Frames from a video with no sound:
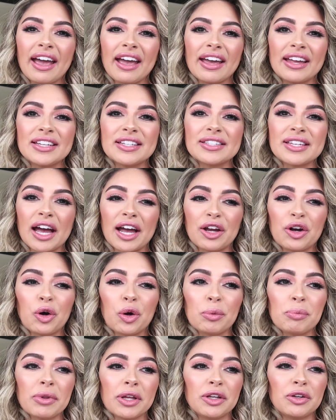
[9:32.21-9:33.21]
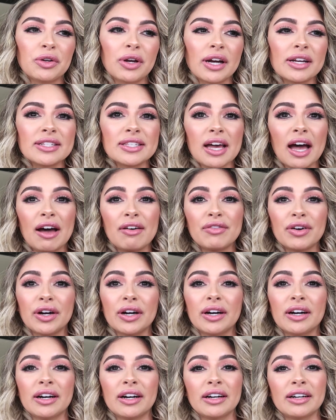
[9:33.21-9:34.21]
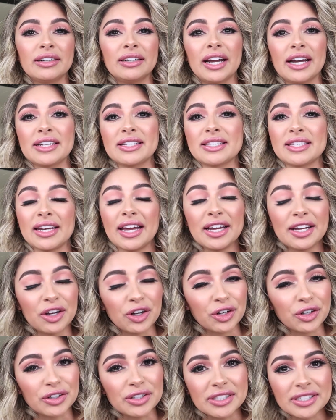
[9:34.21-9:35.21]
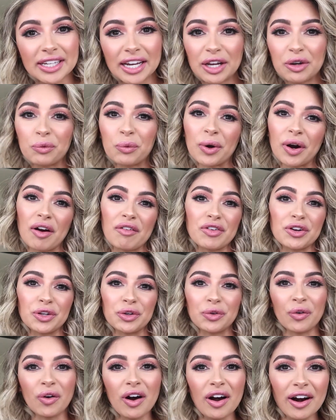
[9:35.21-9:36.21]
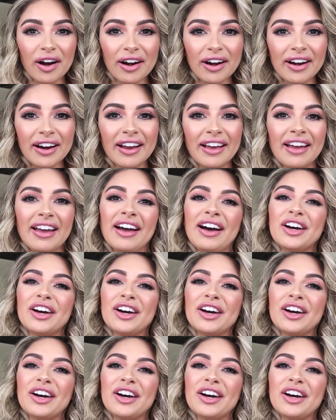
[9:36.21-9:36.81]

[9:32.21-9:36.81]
and I hope that you guys have a nice night, a good day, wherever you are.